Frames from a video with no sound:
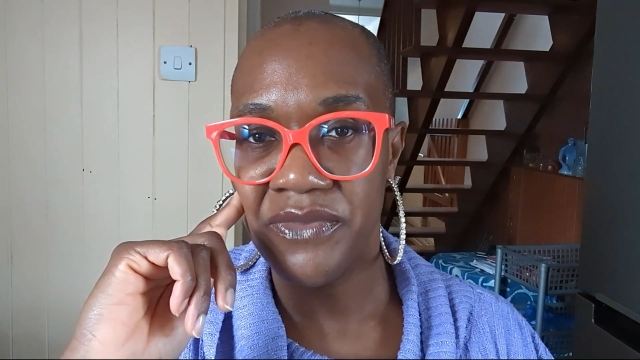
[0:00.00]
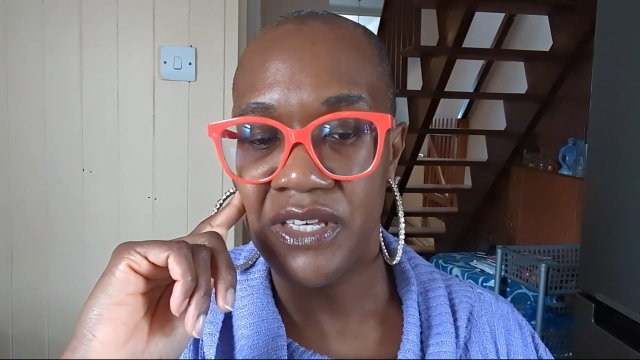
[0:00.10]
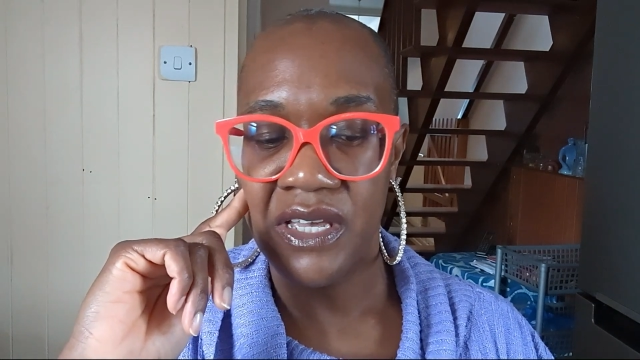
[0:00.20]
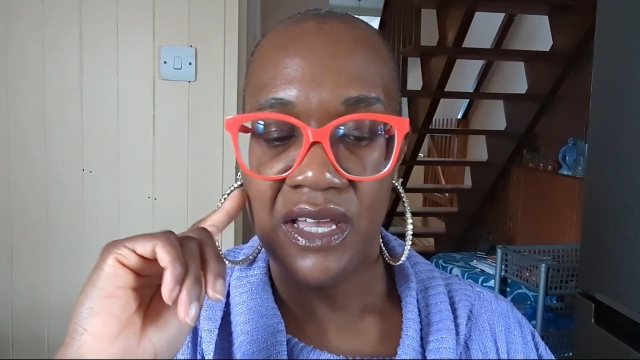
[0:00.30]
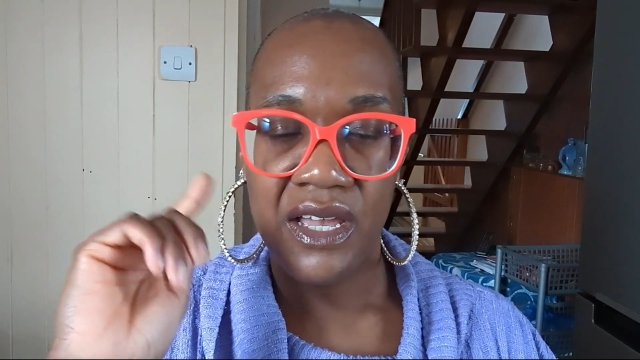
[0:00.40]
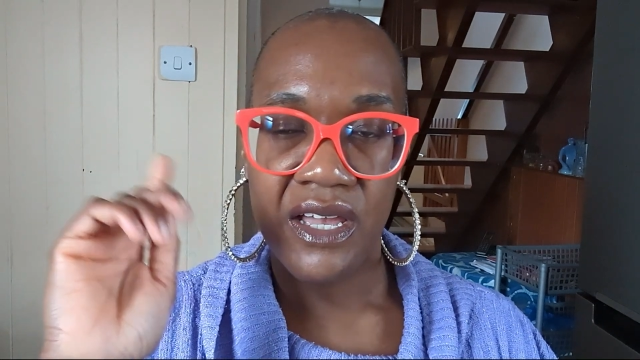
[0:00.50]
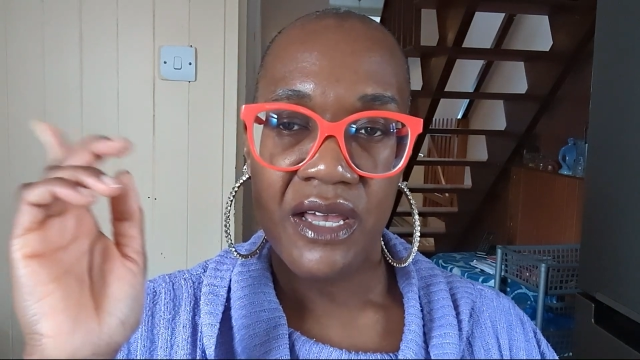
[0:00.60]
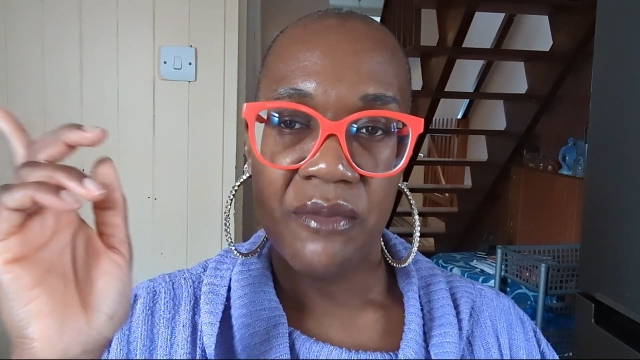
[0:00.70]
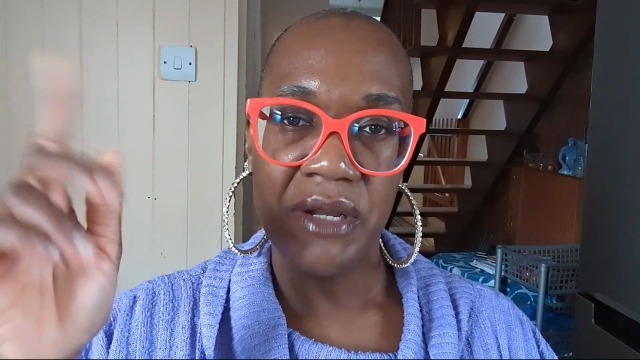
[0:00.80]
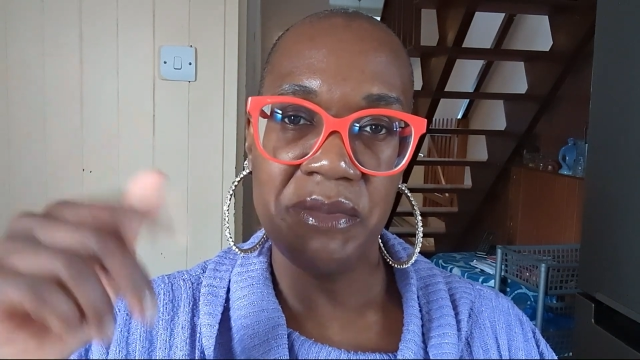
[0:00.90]

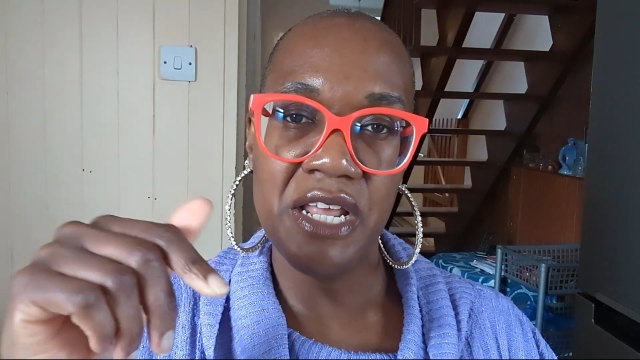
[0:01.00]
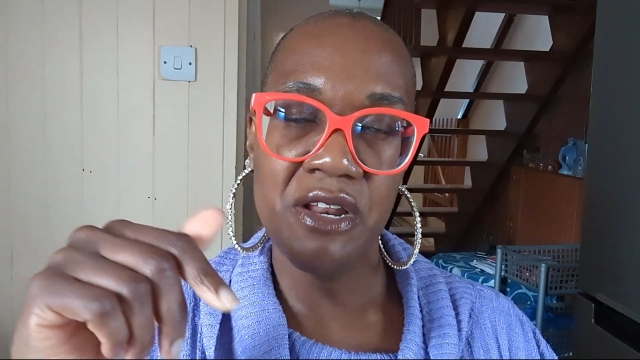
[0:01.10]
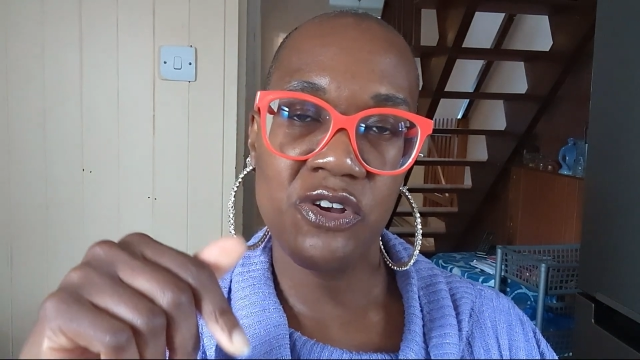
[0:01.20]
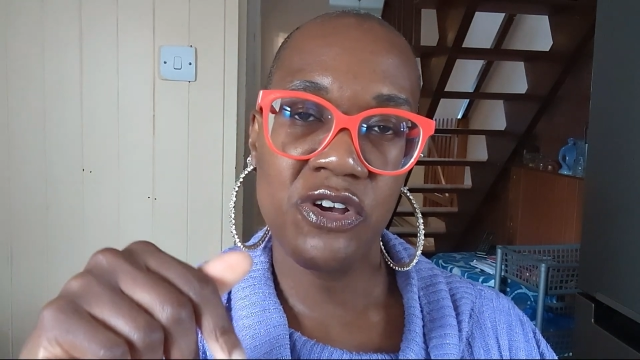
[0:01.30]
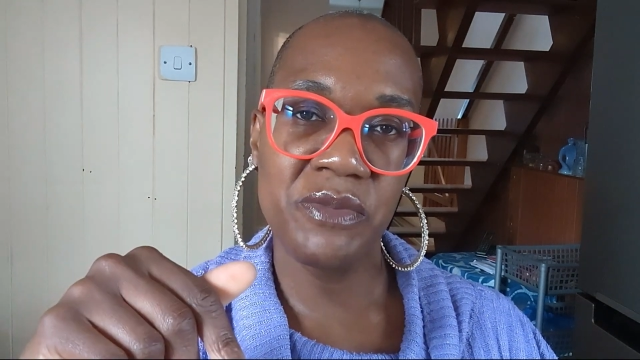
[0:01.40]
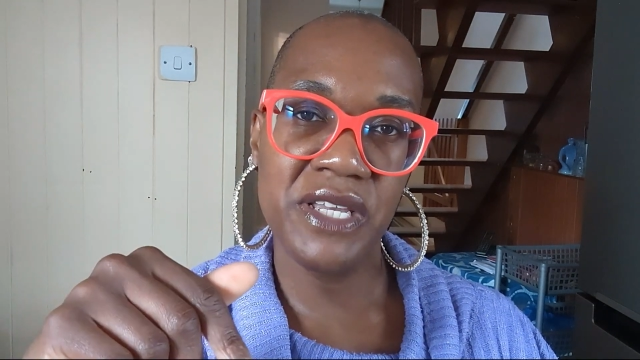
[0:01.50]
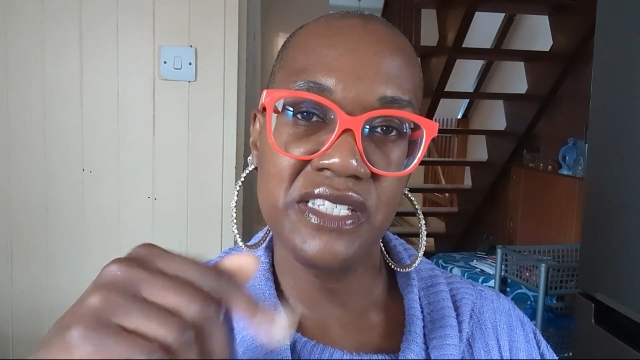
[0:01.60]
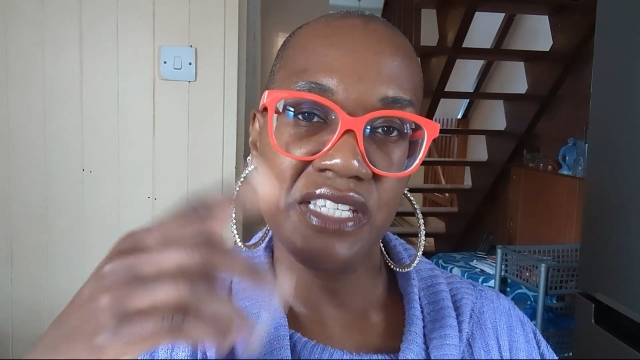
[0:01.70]
But let me know in the comments,